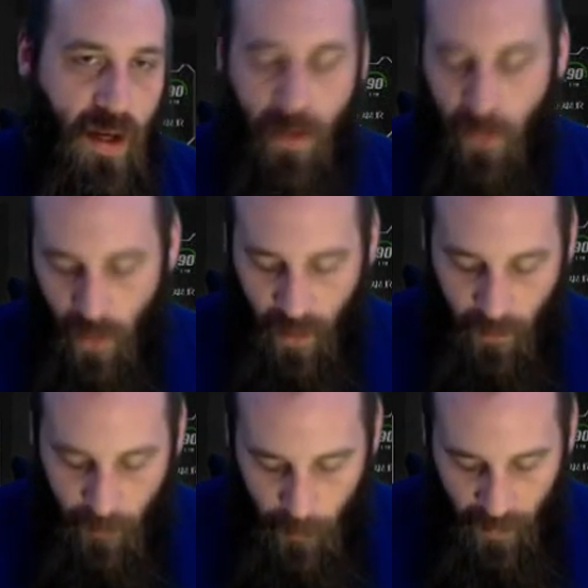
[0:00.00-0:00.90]
to 30
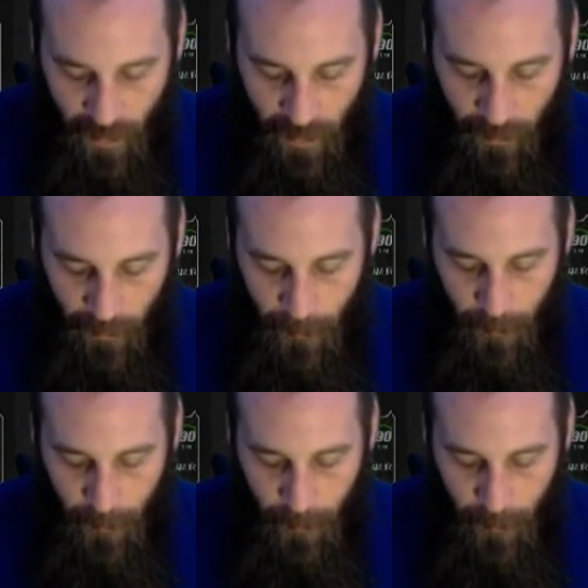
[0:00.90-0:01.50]
of them a day.